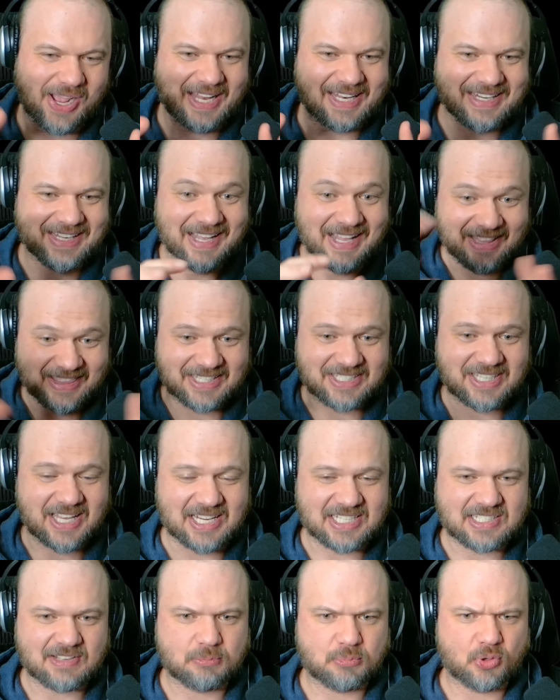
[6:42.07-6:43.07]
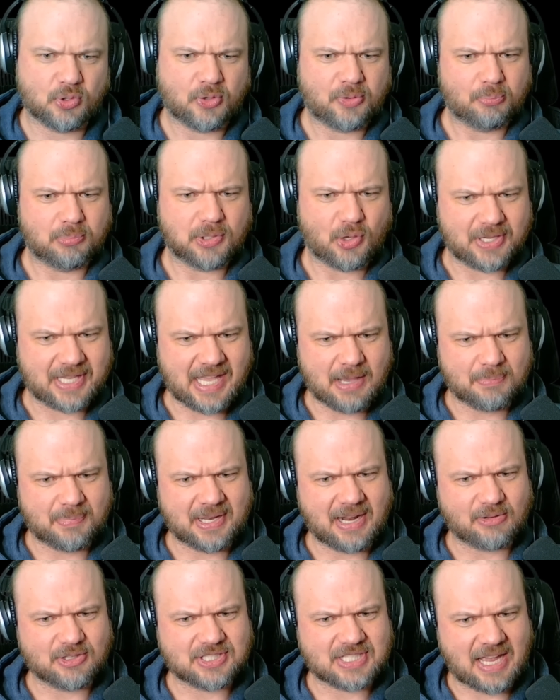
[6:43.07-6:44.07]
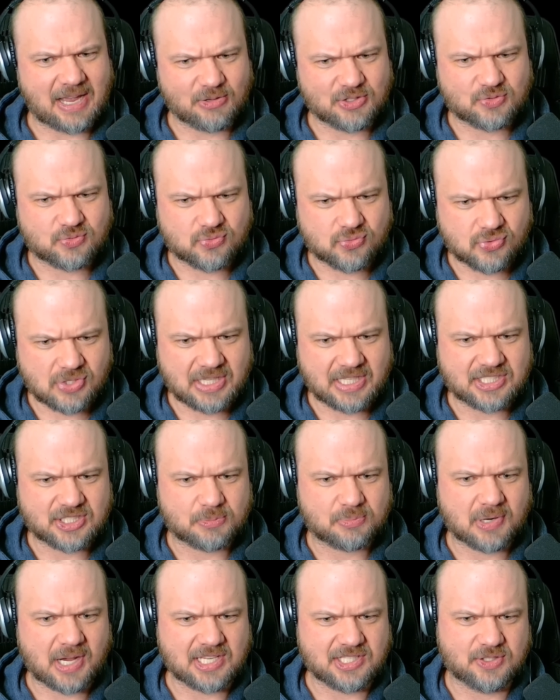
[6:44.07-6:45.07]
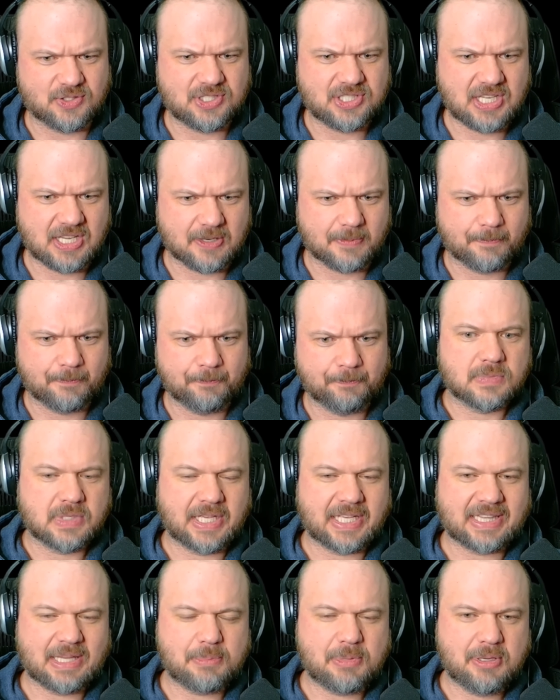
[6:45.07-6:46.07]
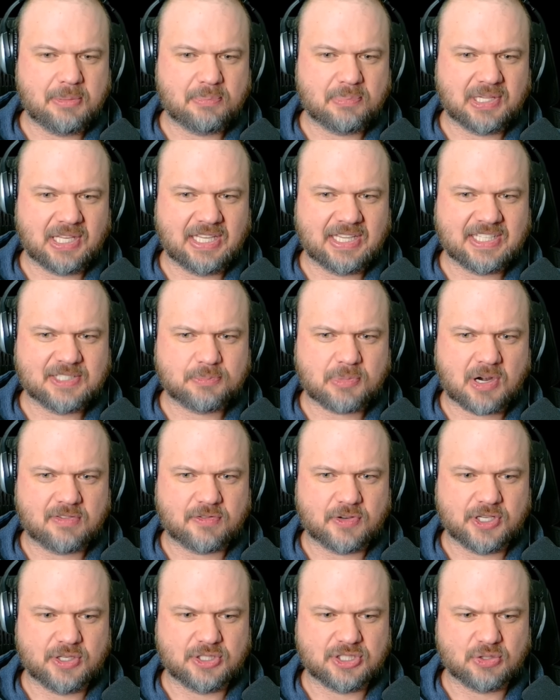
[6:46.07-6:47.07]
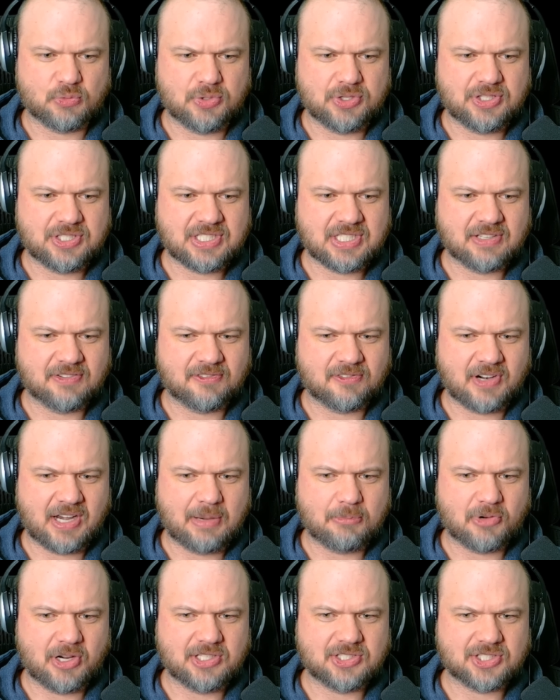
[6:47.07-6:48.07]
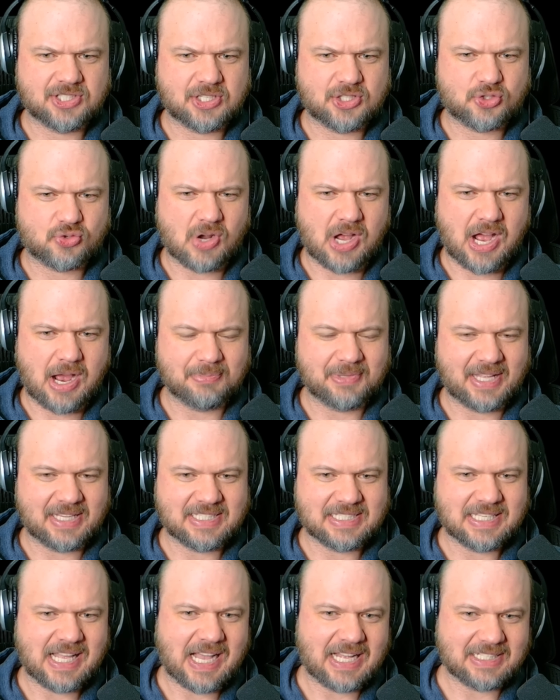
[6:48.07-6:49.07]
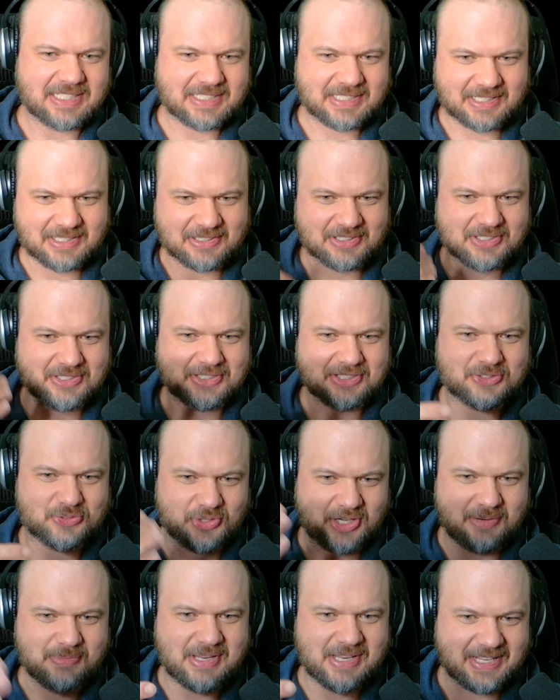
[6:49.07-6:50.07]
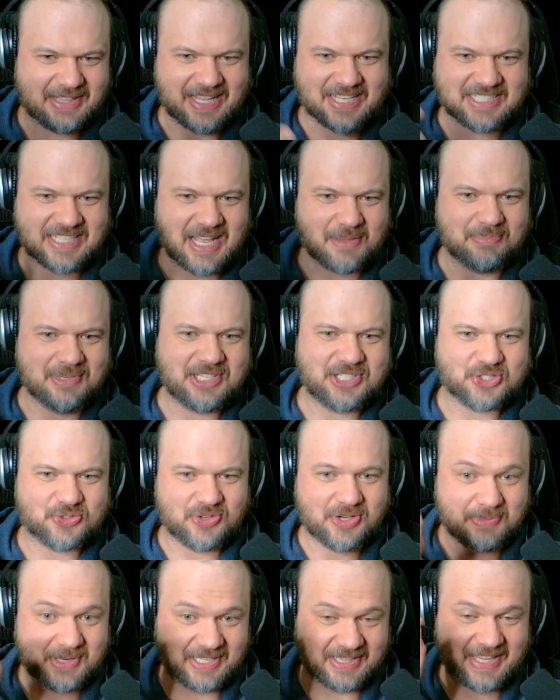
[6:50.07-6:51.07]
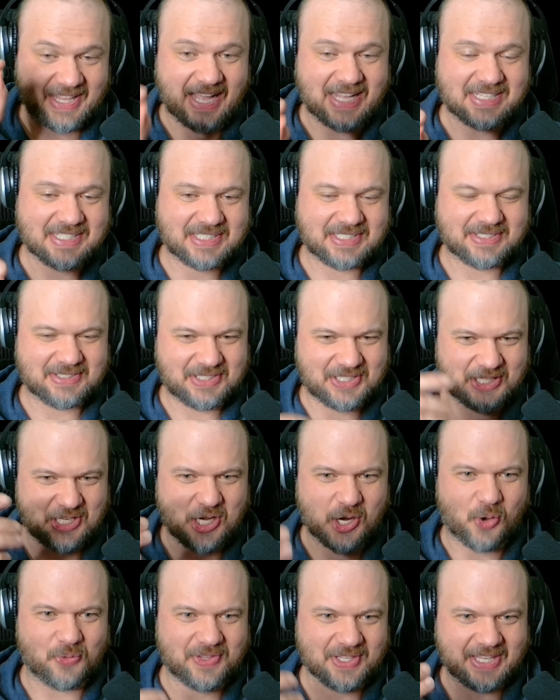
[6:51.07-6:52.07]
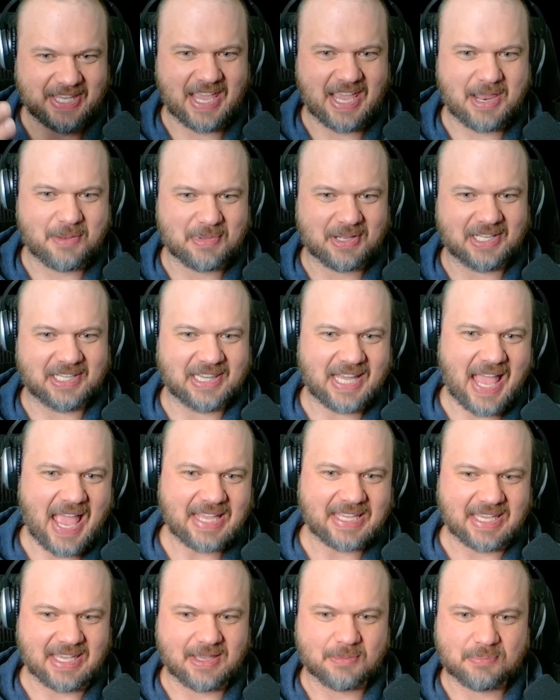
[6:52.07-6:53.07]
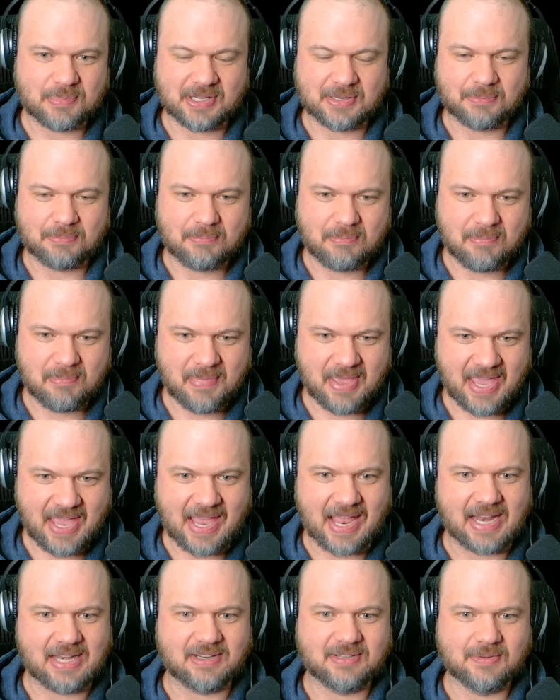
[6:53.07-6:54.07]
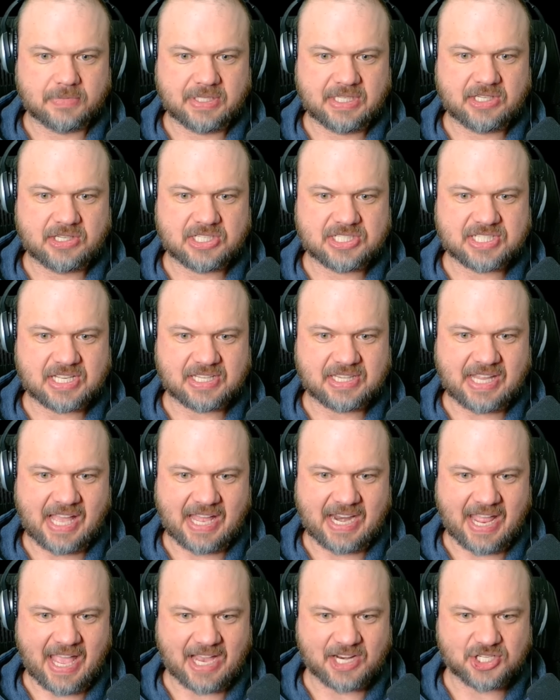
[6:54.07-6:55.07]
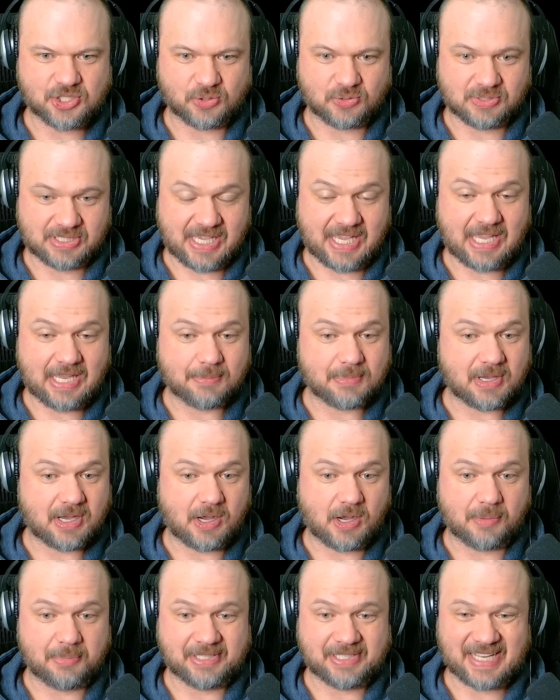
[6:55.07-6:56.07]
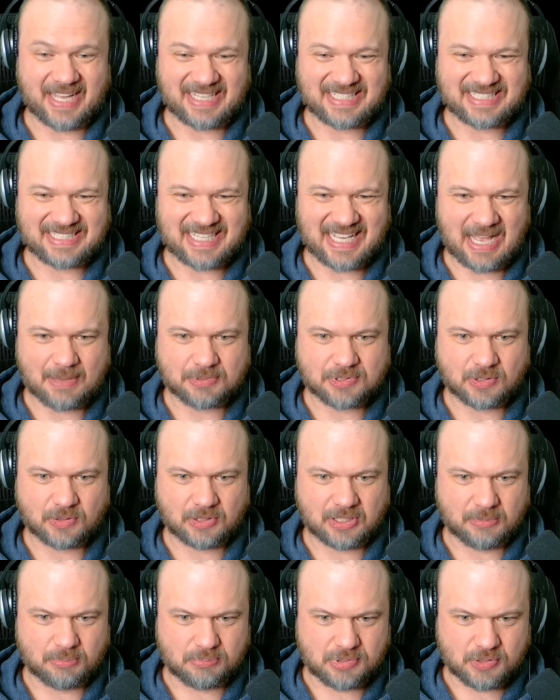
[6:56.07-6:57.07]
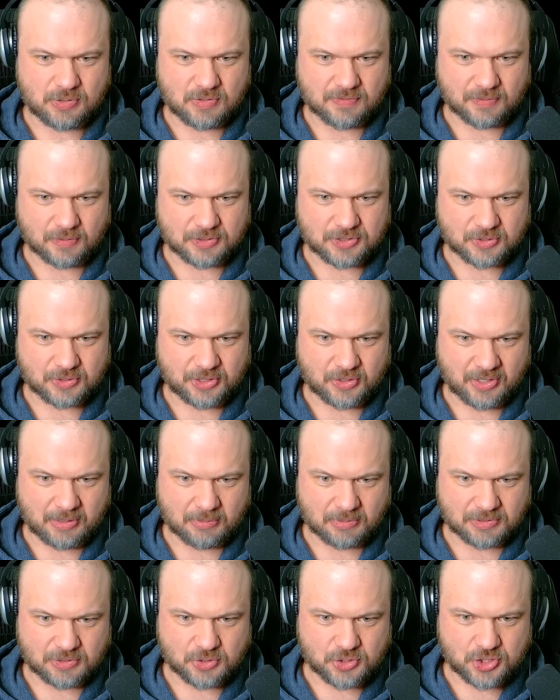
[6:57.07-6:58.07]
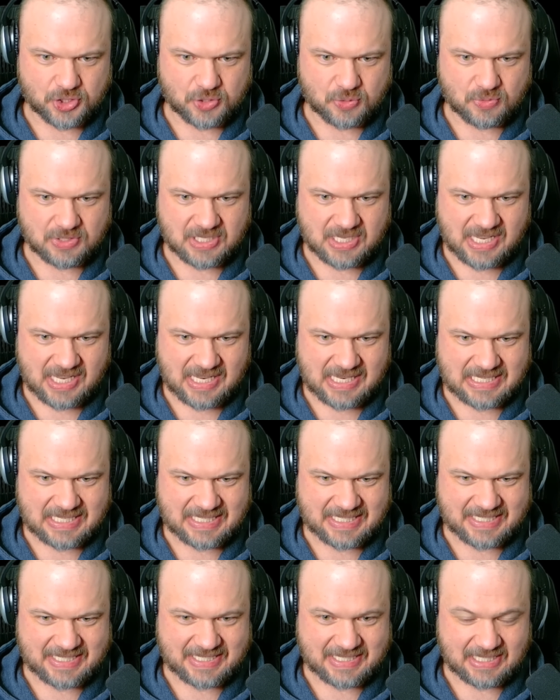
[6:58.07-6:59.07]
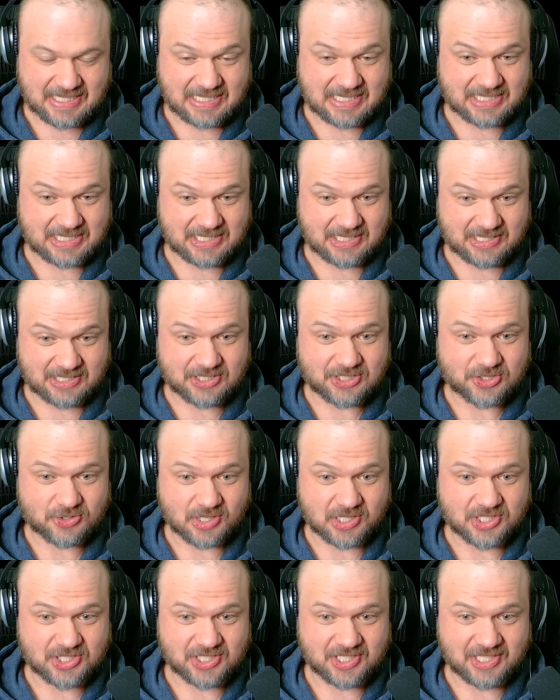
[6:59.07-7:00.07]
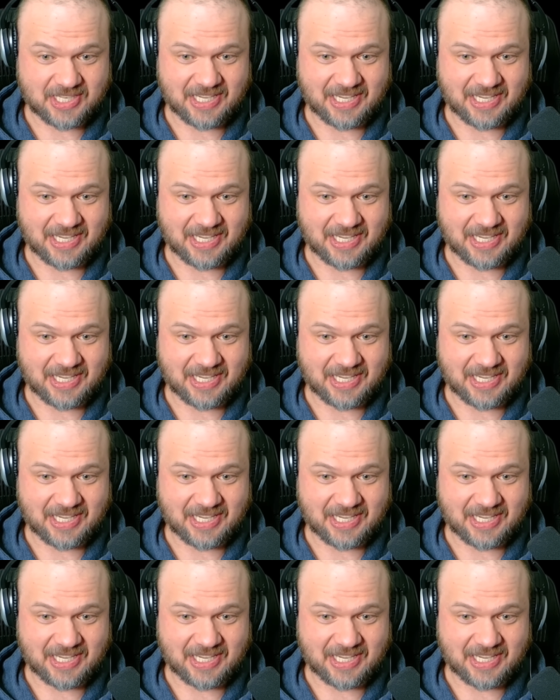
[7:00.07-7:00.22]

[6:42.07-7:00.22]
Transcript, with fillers: when there's a lot of stuff blowing, up. But I was I was really surprised to see it like let me play this part for you so when you see the frame rates drop that's not uh, streaming that's not me streaming that's you know the game uh, lagging but man here's uh, that actual game i mean that's absolutely beautiful so you're able to shoot and see this destruction